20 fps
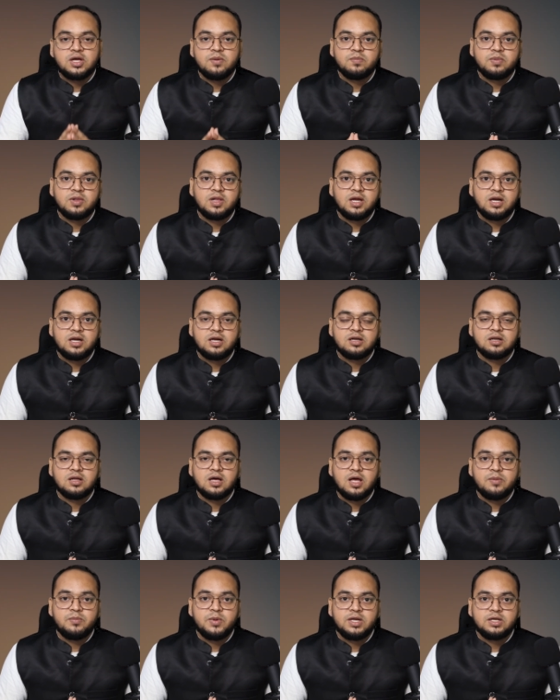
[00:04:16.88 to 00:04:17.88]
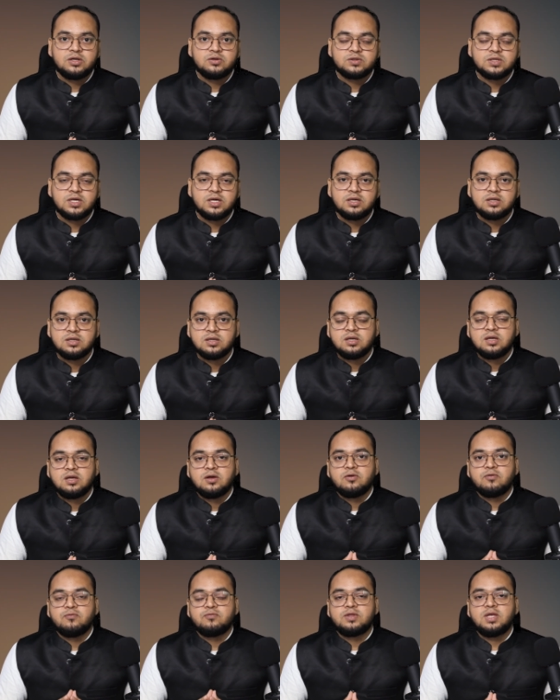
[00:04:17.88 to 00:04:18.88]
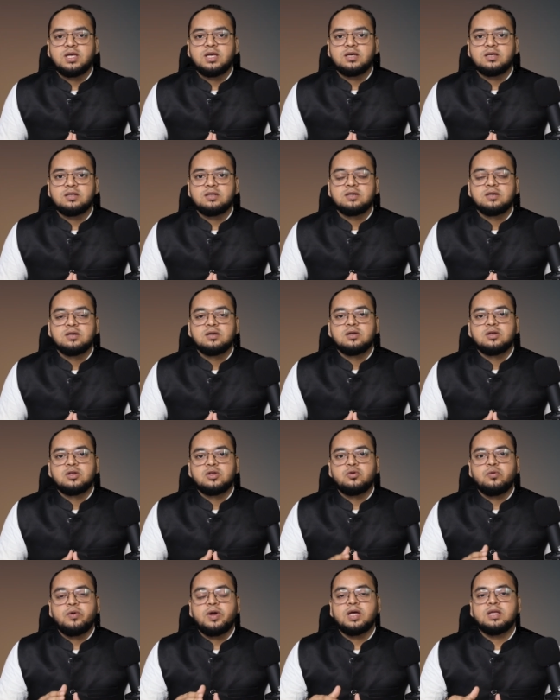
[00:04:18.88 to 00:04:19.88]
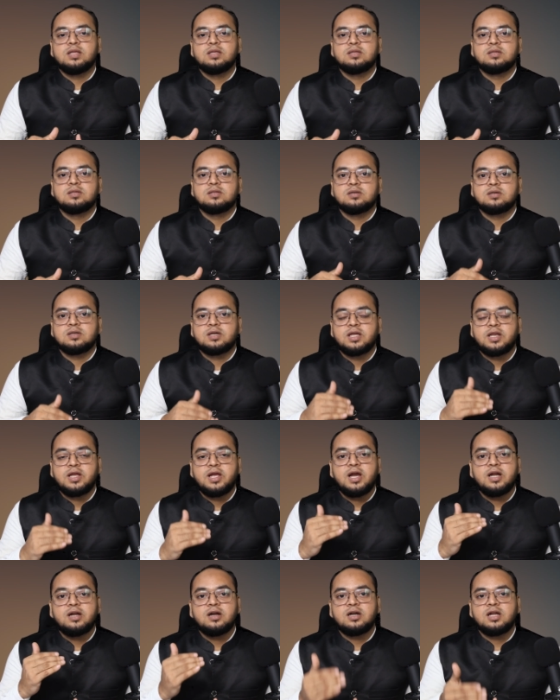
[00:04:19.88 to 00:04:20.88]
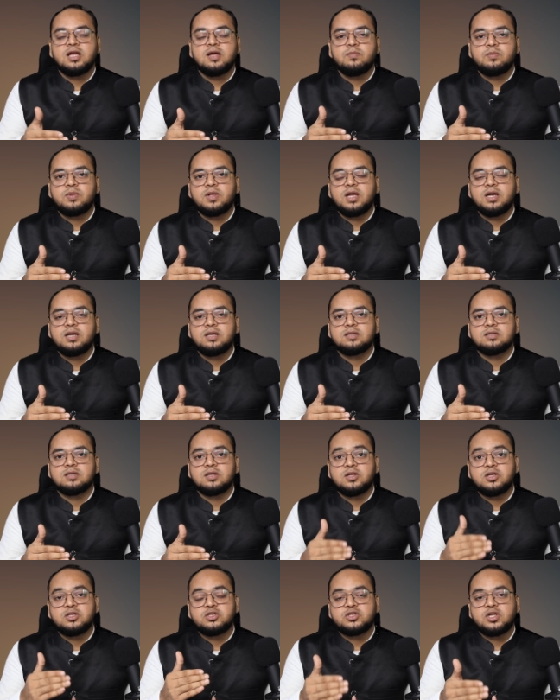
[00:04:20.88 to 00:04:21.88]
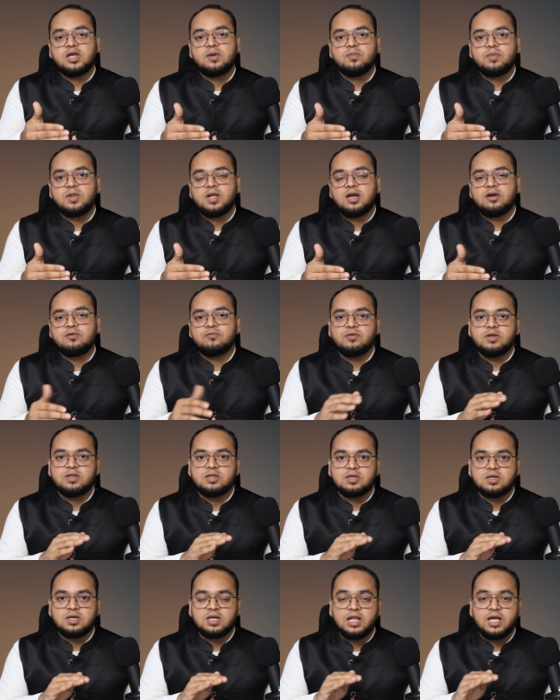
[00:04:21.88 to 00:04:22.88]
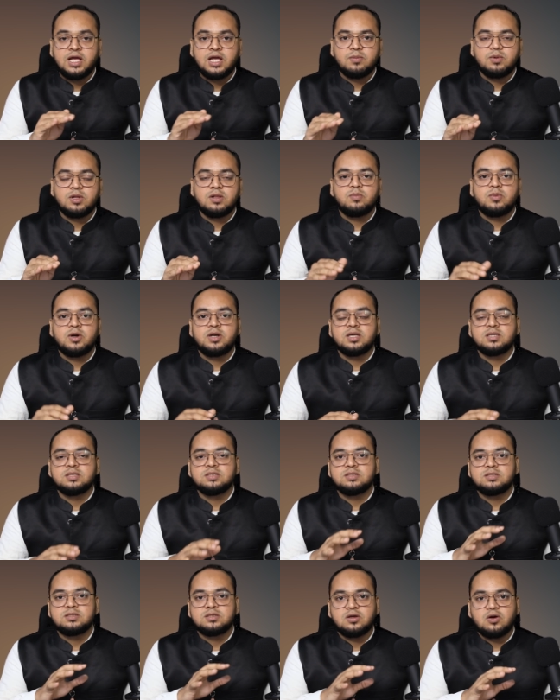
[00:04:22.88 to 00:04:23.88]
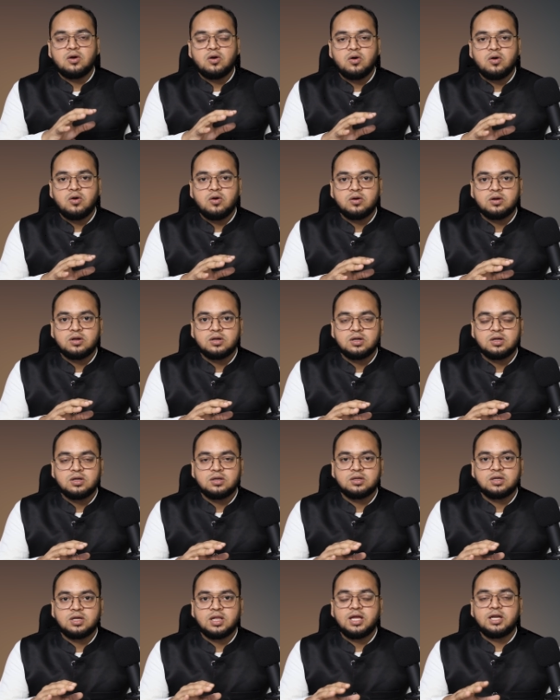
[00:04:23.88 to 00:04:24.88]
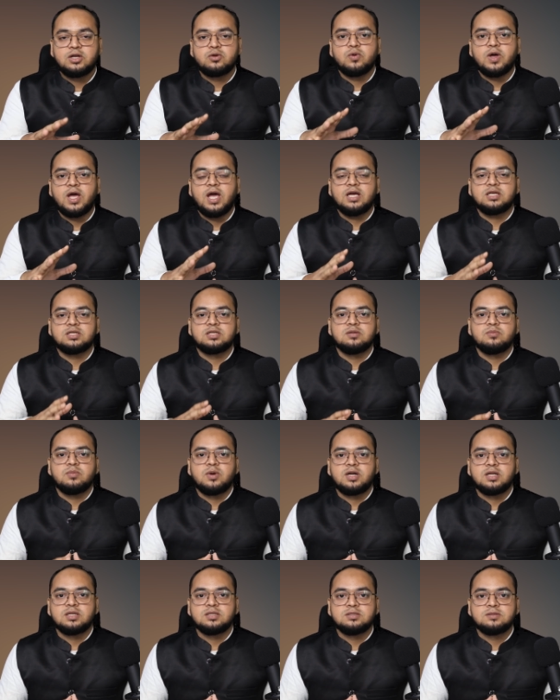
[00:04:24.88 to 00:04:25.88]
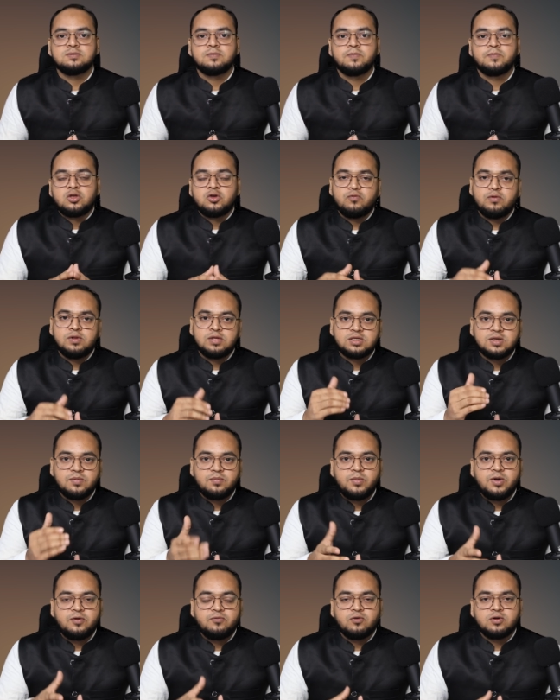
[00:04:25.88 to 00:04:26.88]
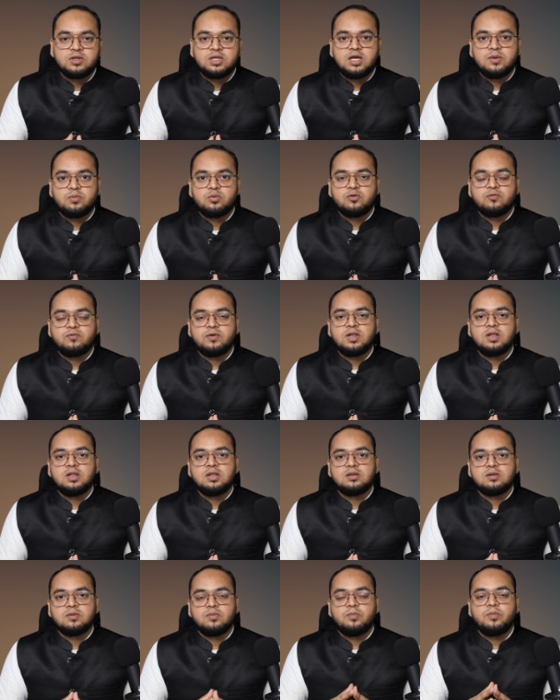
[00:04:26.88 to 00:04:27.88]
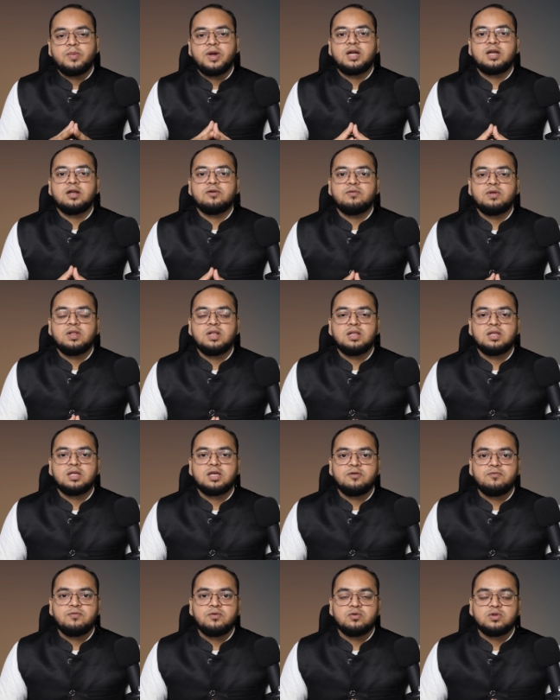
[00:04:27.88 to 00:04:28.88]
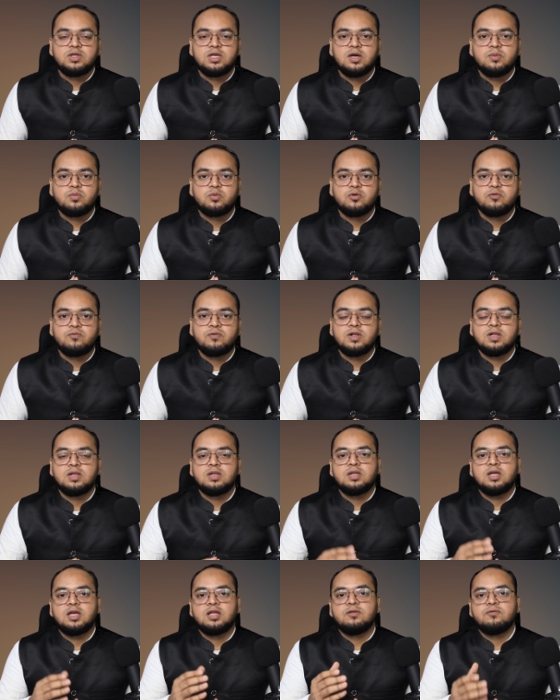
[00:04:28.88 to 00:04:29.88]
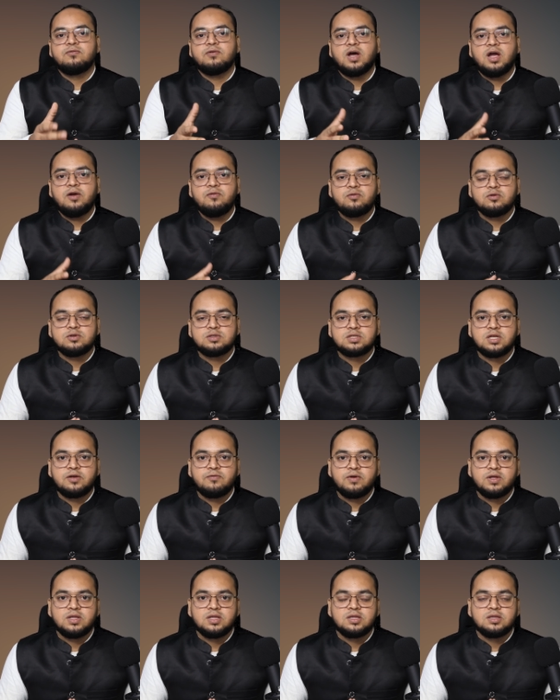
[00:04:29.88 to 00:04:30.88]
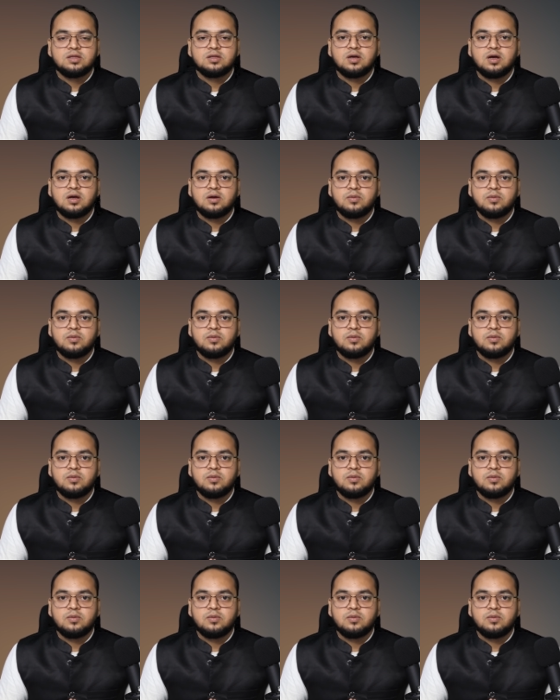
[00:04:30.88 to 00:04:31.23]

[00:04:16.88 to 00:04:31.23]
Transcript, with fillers: template, I mean to say. There you can create a template, rich template with clickable buttons or uh, click to action button. You will submit for the approval. Meta will give you the approval in five to seven